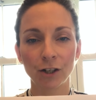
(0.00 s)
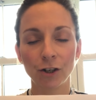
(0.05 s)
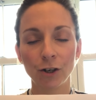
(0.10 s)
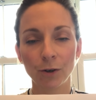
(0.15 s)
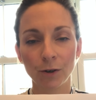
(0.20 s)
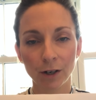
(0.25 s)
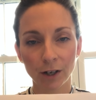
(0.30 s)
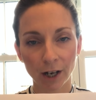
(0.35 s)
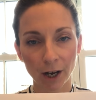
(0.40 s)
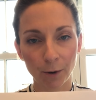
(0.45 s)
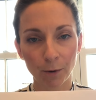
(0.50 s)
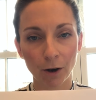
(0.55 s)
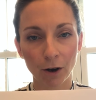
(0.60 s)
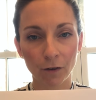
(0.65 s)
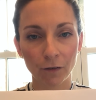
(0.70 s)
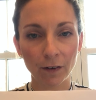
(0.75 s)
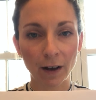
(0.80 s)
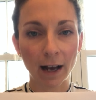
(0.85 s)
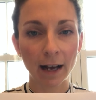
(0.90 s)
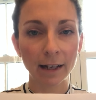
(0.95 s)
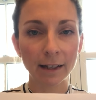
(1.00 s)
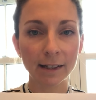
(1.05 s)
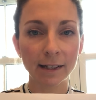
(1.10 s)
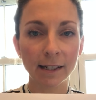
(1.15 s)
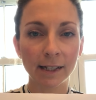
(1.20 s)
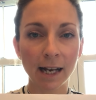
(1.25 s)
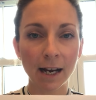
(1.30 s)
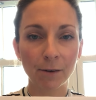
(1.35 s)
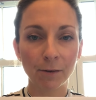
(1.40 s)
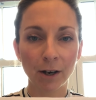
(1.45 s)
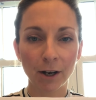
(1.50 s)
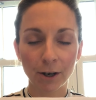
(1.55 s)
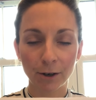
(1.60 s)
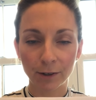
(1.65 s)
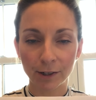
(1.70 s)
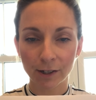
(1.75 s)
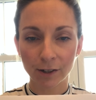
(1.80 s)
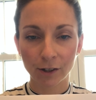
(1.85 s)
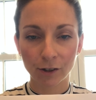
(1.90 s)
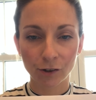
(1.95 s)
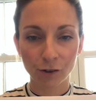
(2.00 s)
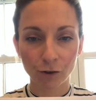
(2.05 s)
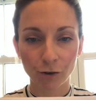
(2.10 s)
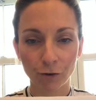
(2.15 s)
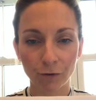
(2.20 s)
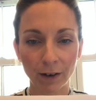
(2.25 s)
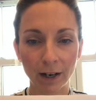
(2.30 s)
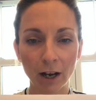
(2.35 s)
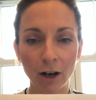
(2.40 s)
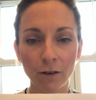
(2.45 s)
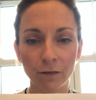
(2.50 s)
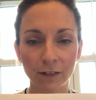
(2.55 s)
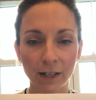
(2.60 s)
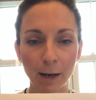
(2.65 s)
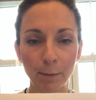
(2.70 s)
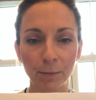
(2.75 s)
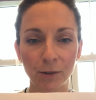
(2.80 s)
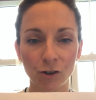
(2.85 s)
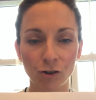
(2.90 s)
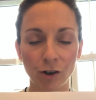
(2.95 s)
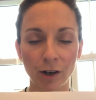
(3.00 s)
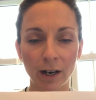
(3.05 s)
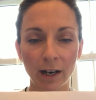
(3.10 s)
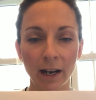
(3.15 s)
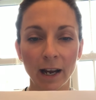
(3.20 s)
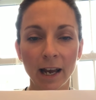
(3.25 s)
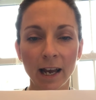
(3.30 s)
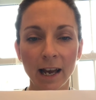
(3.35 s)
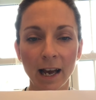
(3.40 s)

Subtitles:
You can go off and download the story of Tapestry